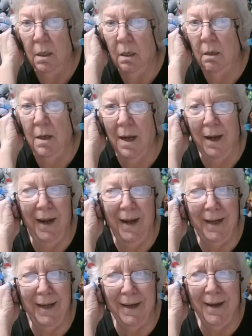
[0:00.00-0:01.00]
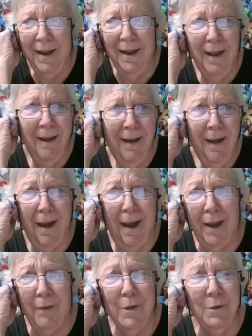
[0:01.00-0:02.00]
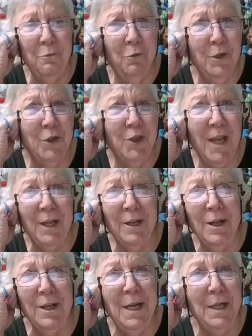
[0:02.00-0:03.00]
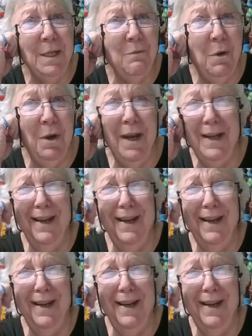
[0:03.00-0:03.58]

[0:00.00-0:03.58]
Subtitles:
Oh, I wouldn't wish that on anyone.